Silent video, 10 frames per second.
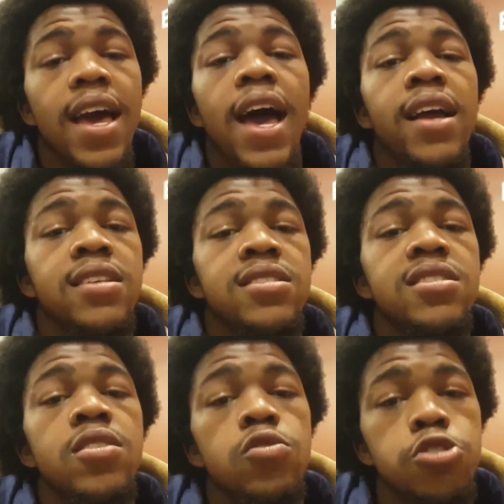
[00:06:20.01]
I can
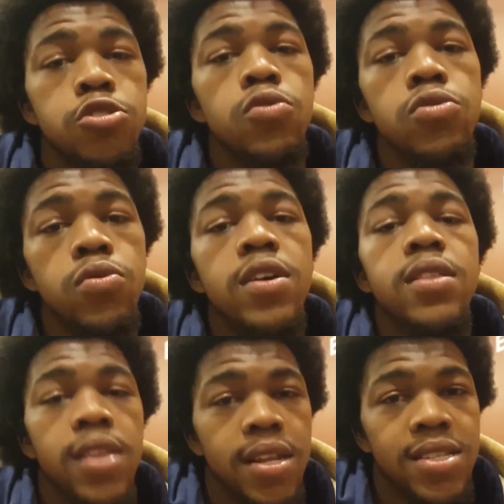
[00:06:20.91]
still show you
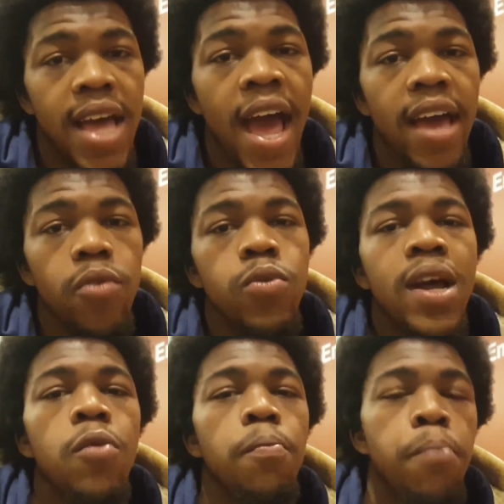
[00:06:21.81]
that it's hot
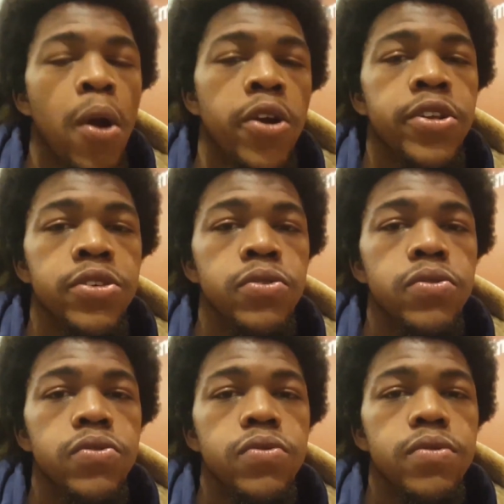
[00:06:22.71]
without burning you.